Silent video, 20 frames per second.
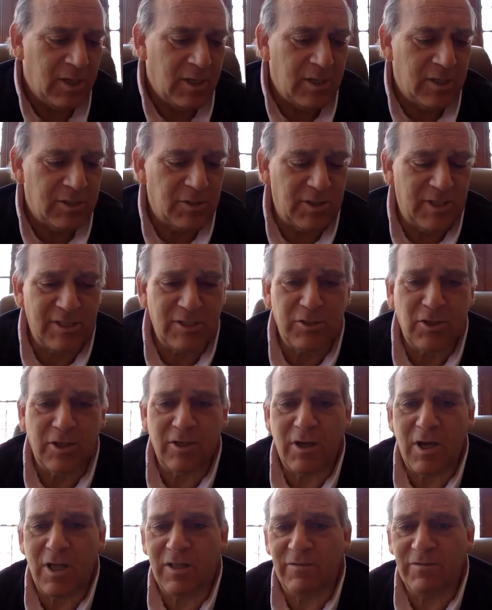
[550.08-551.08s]
So let's look
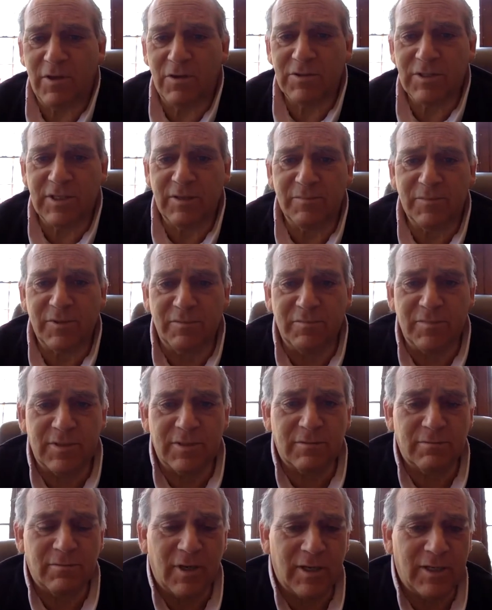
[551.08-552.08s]
at all of those
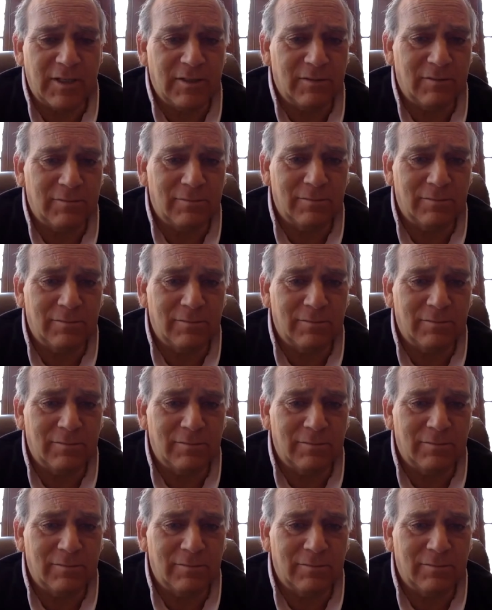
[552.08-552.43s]
symptoms, right?